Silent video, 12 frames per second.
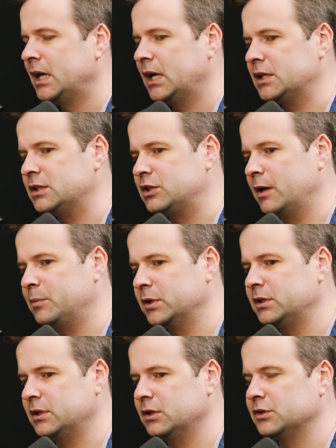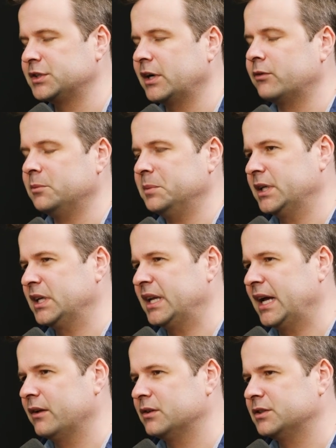And so, I put you know several million
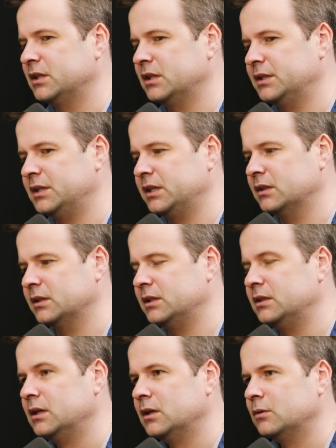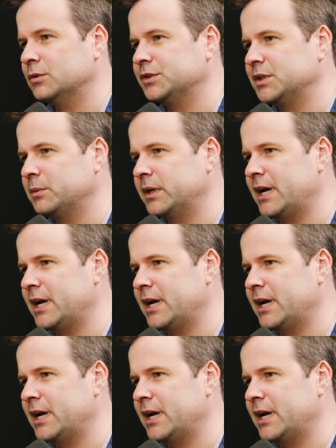dollars into the deal, and we'll see what